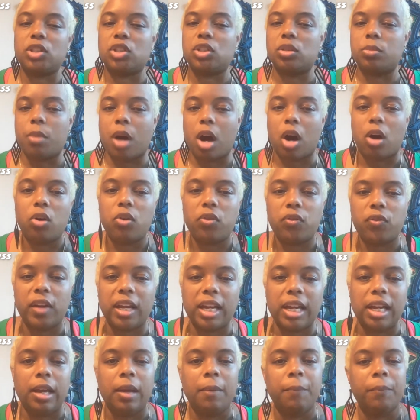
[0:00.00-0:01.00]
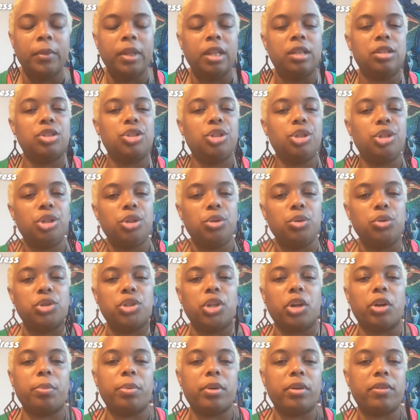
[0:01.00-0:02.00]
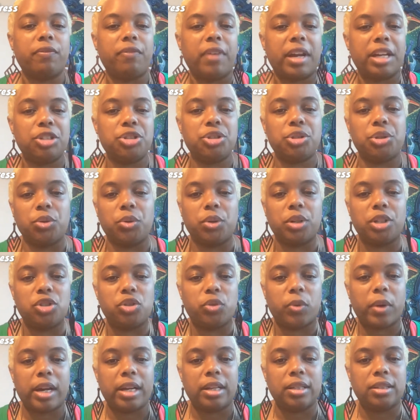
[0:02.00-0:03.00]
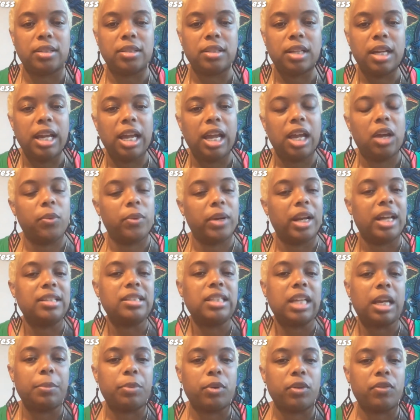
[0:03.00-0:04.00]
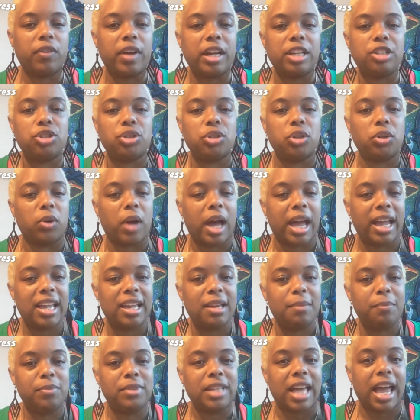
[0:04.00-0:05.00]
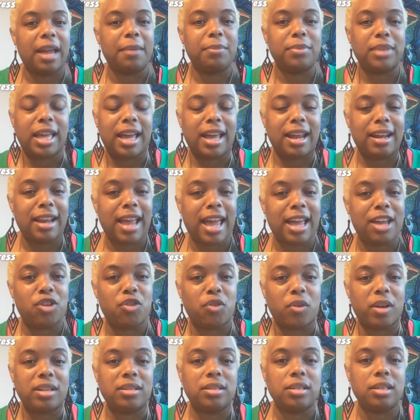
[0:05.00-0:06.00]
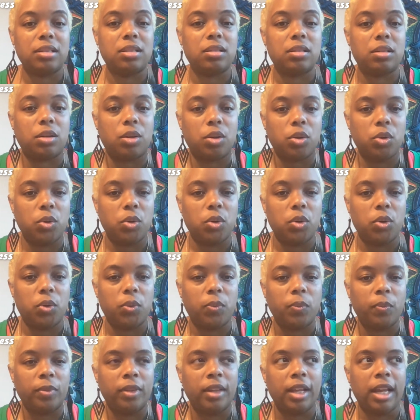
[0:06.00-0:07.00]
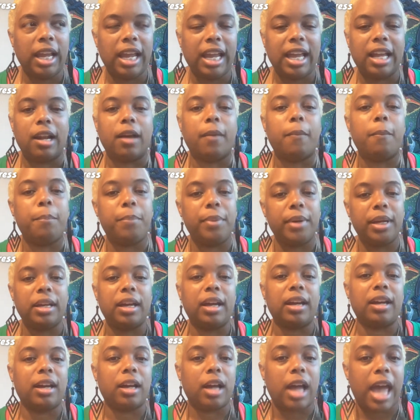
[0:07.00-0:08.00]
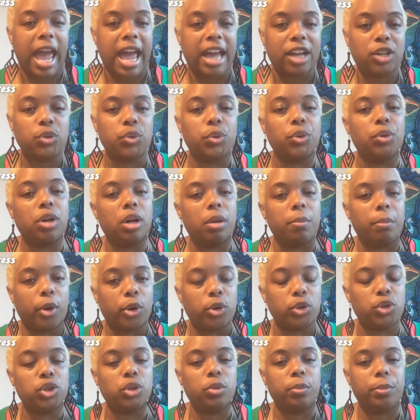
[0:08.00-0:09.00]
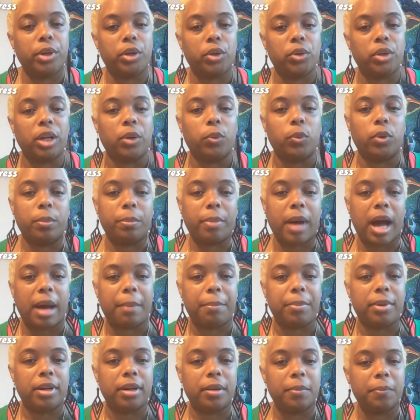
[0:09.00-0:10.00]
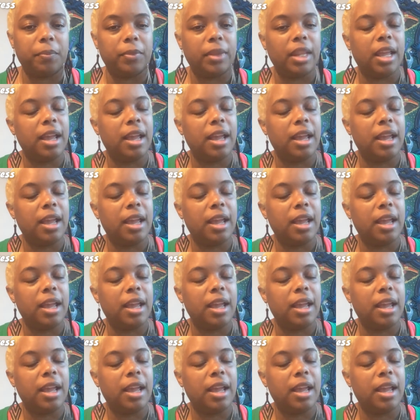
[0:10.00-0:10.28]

a small fee to use their professional address. And when I say professional, I can type that address into Google and a actual commercial building will pop up.